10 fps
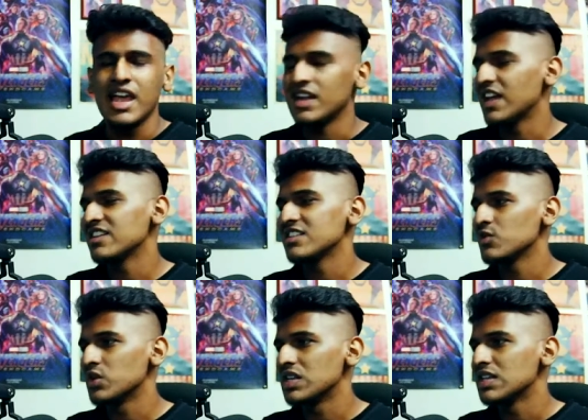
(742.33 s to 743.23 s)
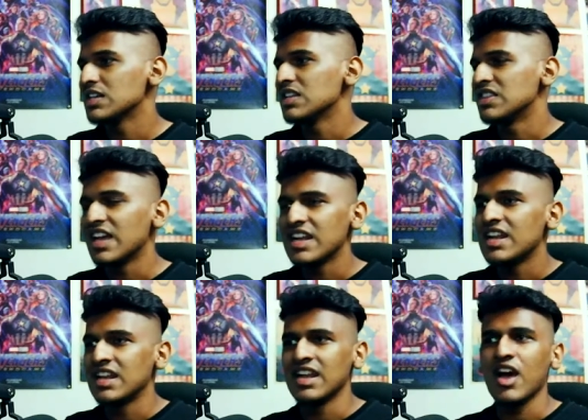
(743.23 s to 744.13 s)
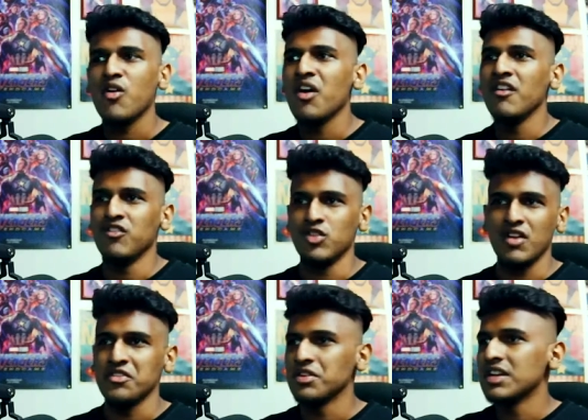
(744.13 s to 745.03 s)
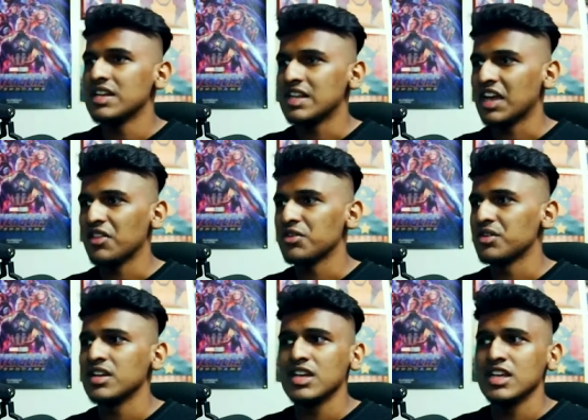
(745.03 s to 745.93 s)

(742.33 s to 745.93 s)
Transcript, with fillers: and ended it with then now forever together